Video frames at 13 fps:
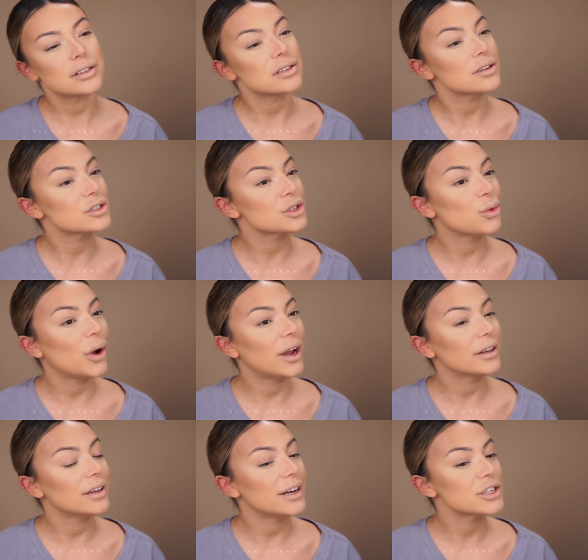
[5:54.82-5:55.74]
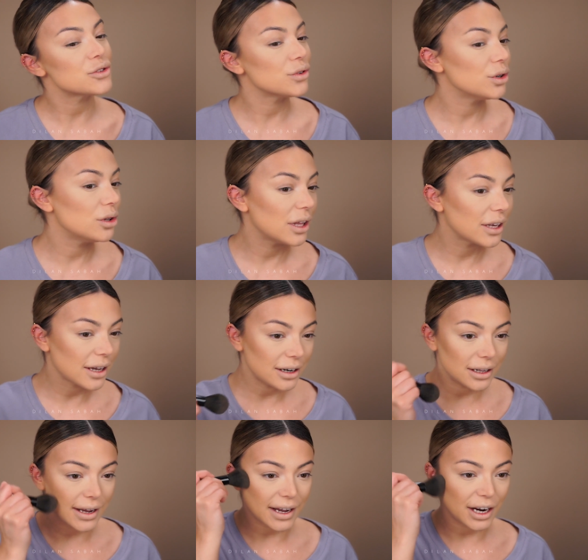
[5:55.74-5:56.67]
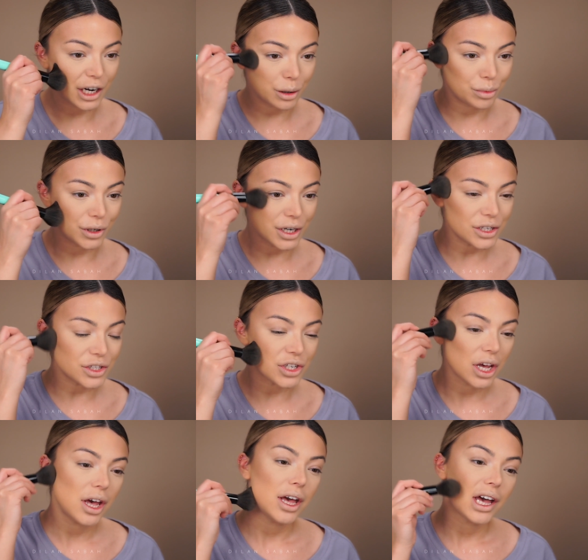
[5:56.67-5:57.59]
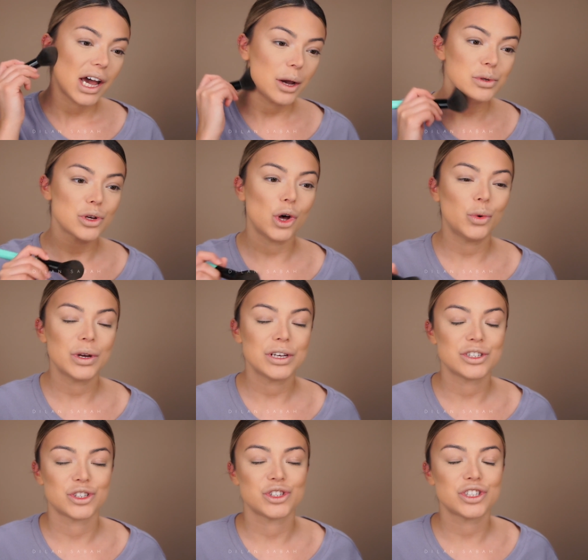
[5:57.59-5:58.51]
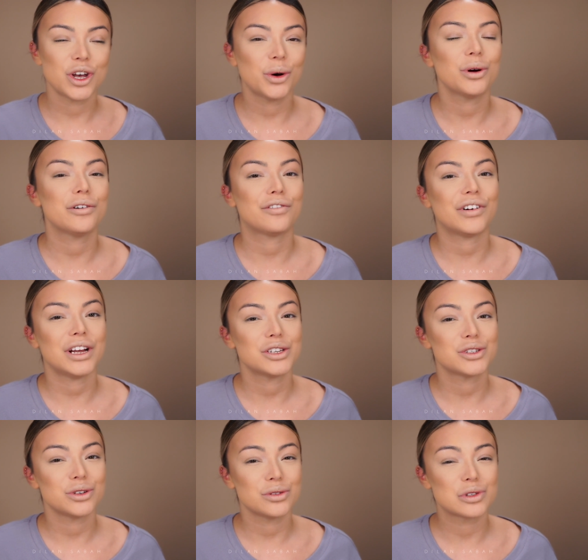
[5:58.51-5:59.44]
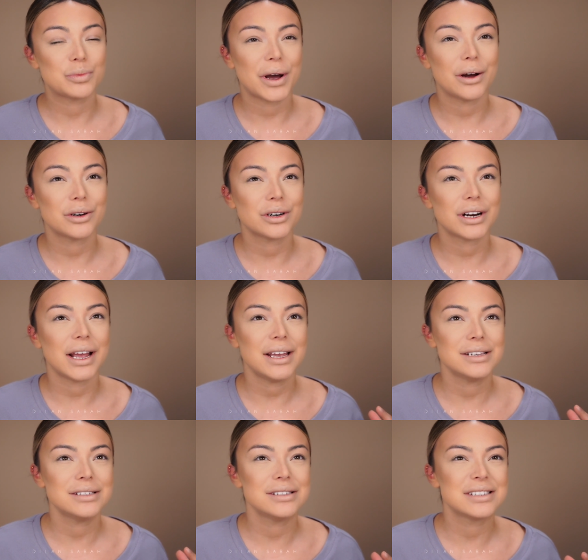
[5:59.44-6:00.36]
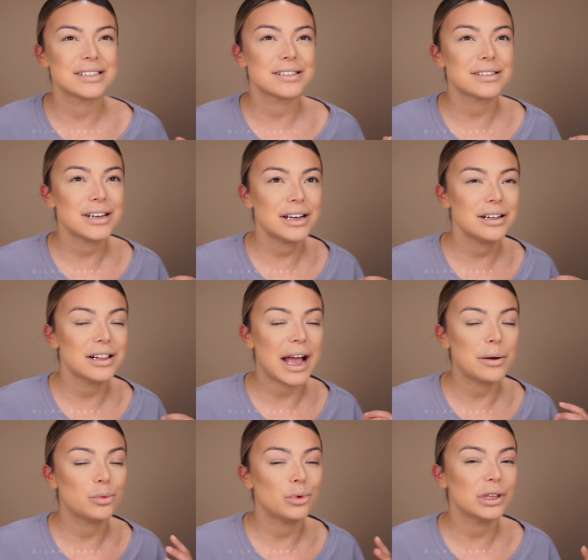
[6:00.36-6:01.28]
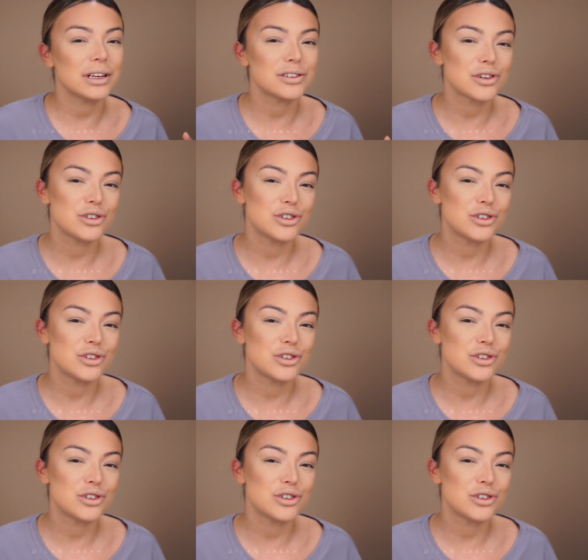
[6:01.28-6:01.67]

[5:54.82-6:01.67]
this looks quite natural and kind of like airbrushed. I was always so afraid to use powder, and still I'm really into